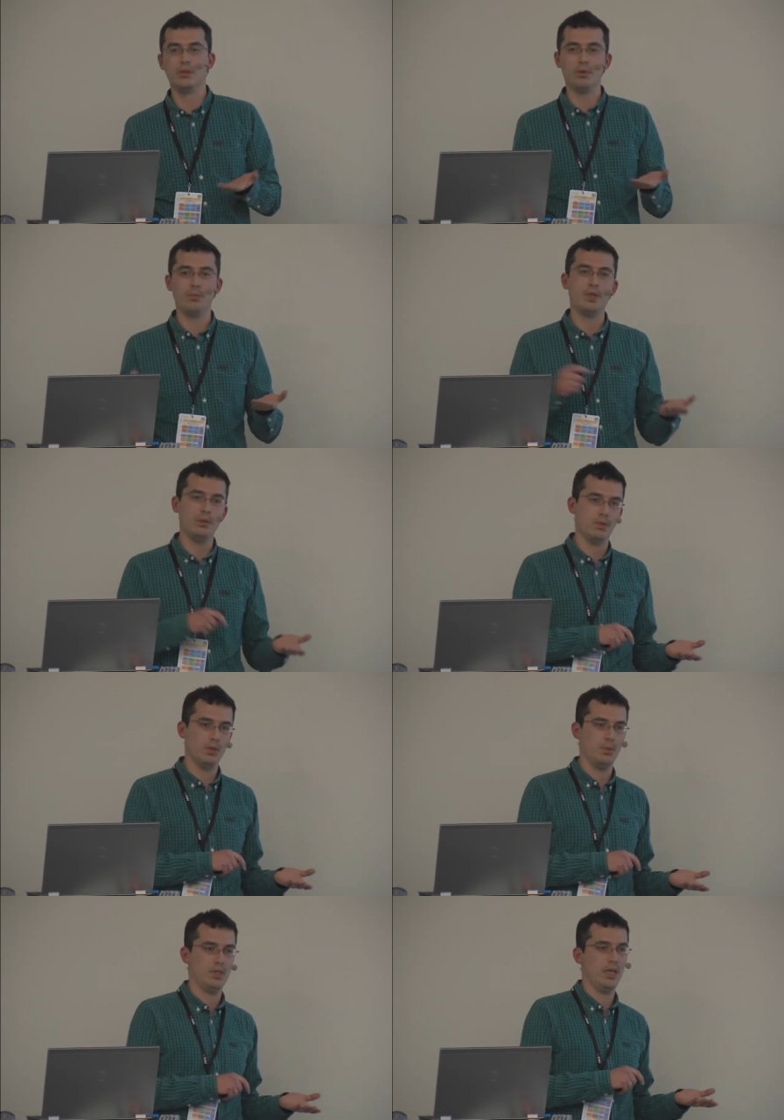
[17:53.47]
There were people
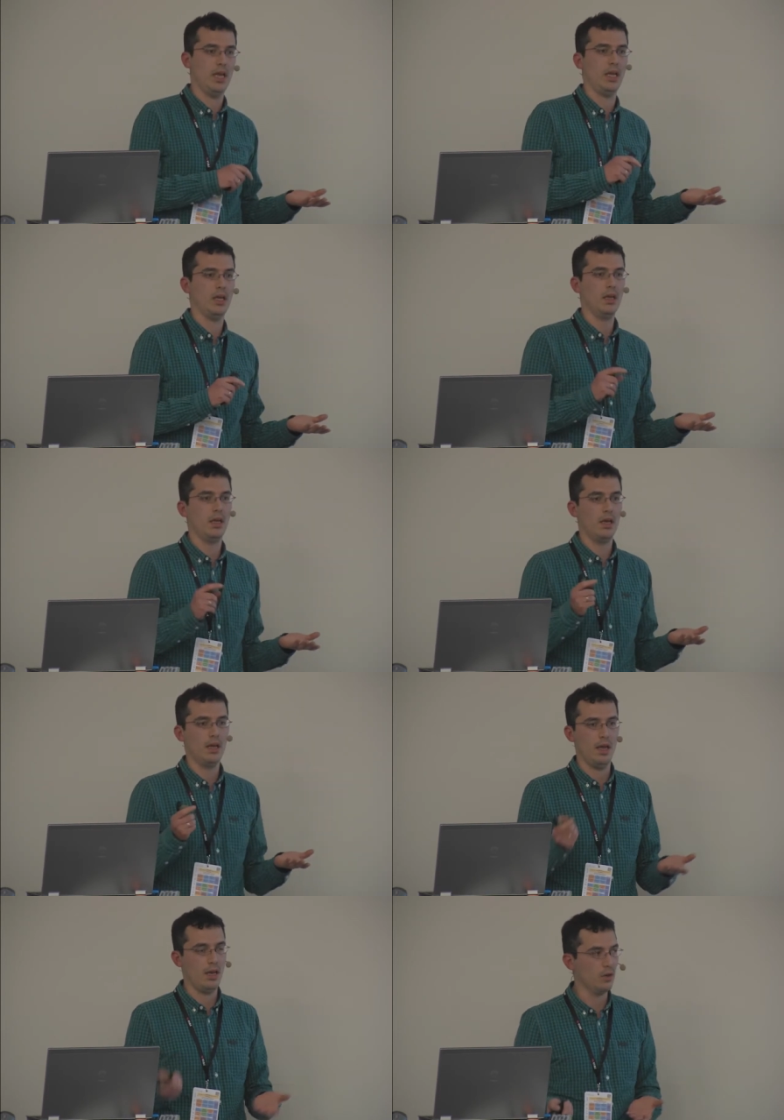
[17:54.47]
who were saying,
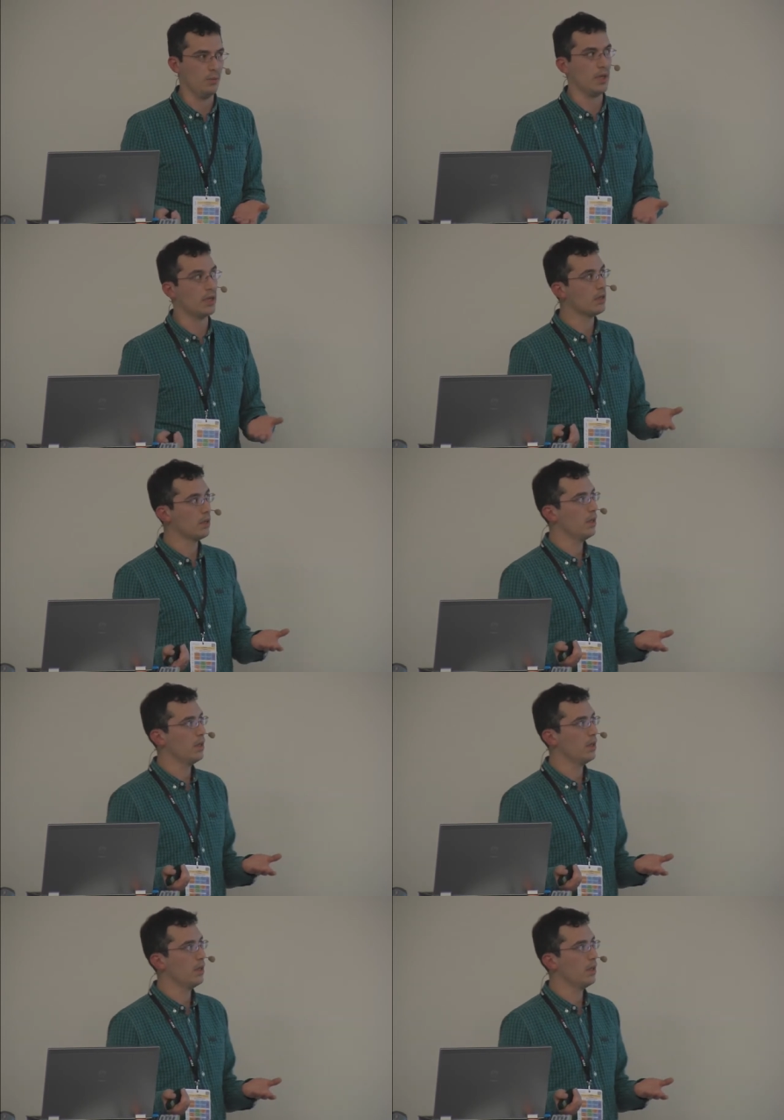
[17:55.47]
hang on a minute,